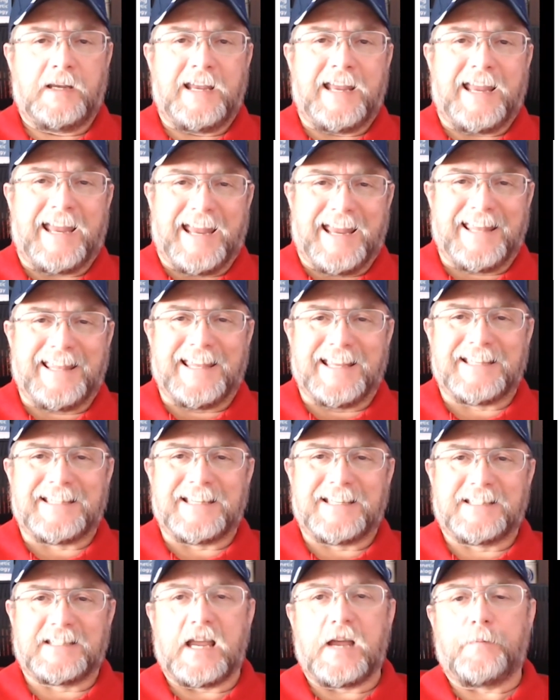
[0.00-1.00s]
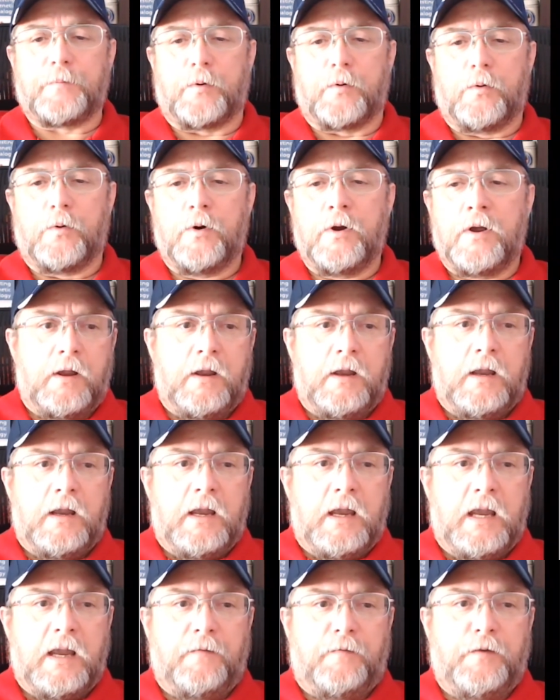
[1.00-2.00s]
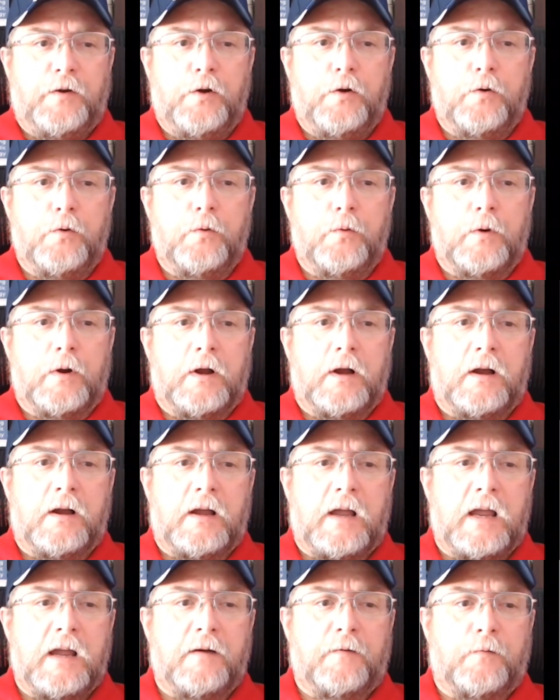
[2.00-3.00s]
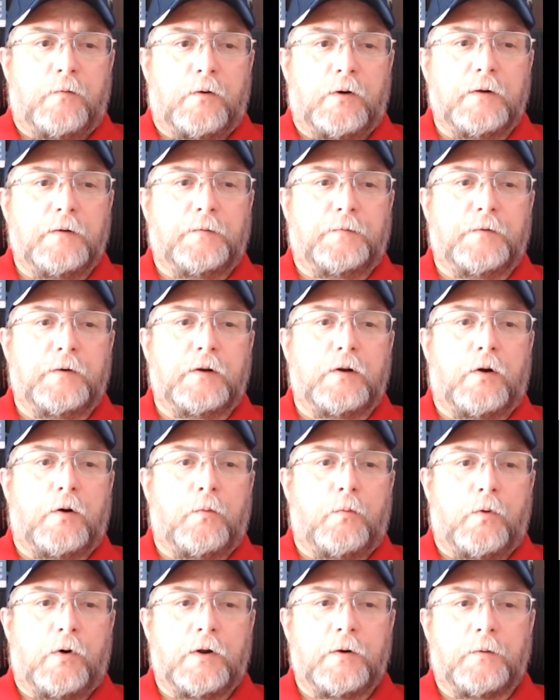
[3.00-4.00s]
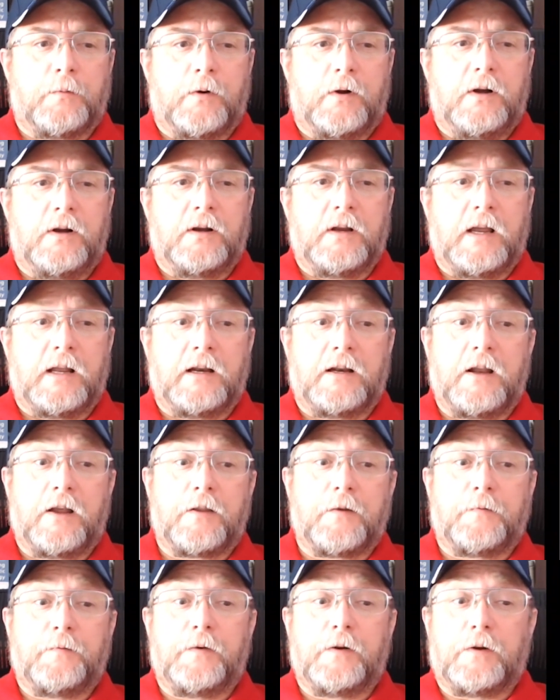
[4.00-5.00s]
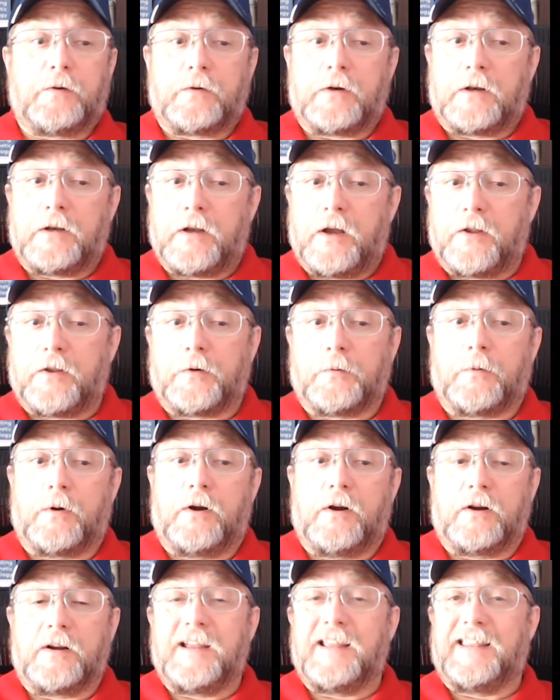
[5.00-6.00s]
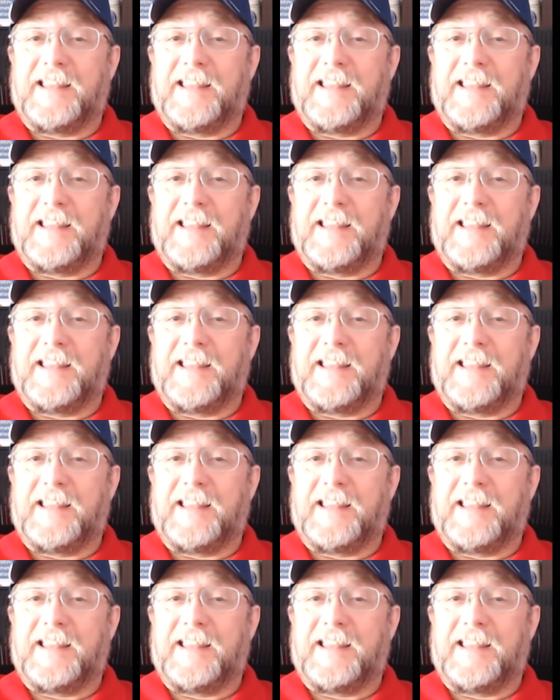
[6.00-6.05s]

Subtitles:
in this example. If you have one foot on one rung and another foot on another rung,